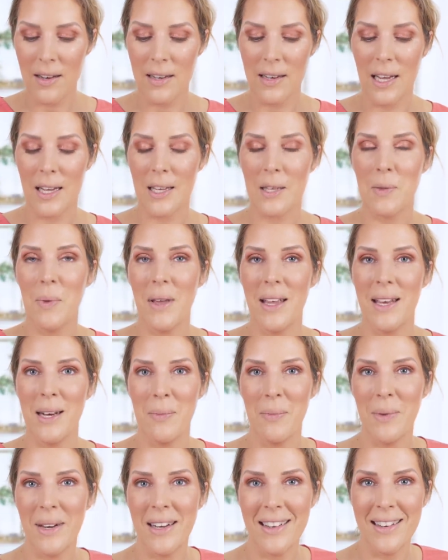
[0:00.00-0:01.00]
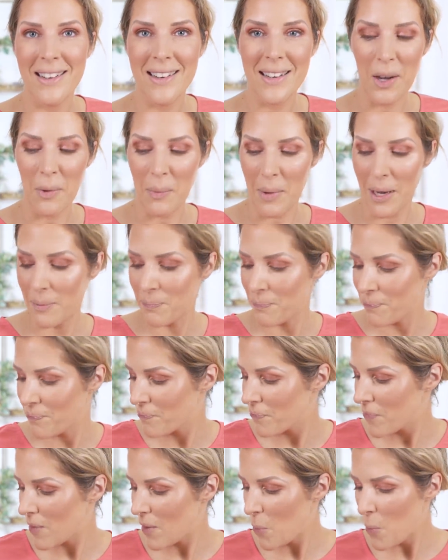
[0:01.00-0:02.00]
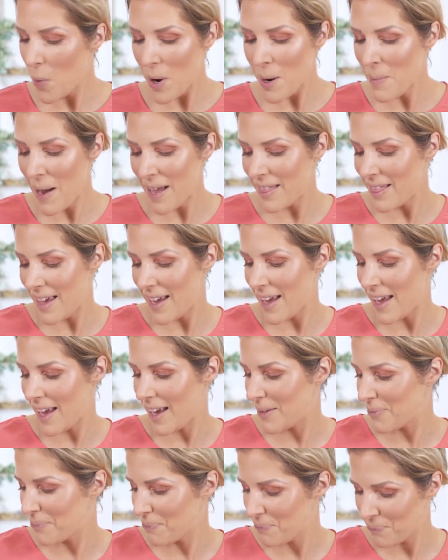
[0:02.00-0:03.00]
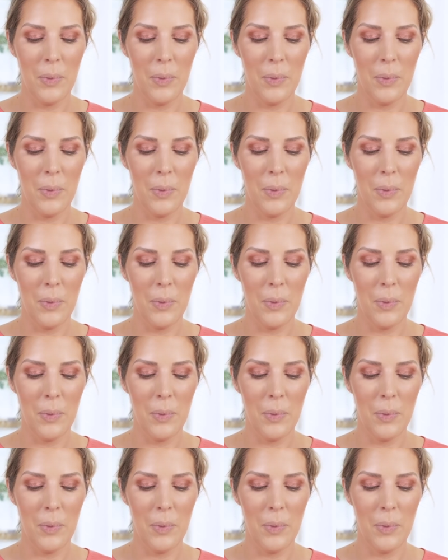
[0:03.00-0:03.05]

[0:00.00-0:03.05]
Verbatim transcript: text me any minute and tell me what am I thinking?